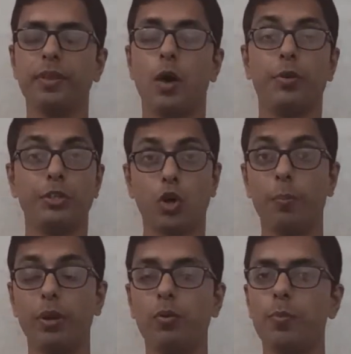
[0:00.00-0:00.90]
Our
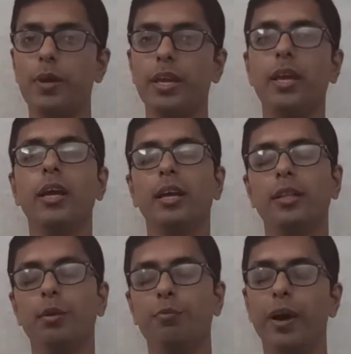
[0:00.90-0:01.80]
topic will be
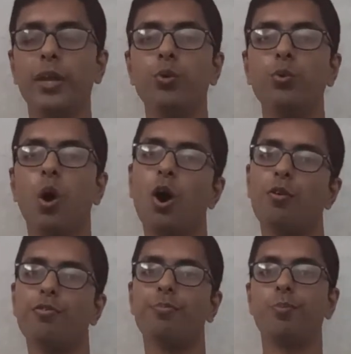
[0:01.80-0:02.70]
the value of
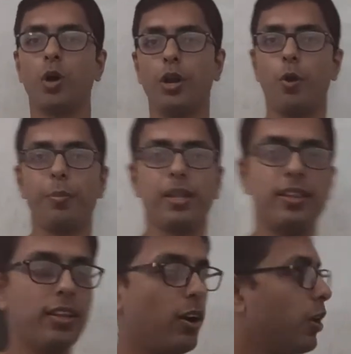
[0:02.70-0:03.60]
polynomial.
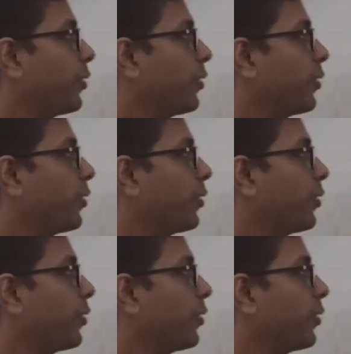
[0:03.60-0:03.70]
All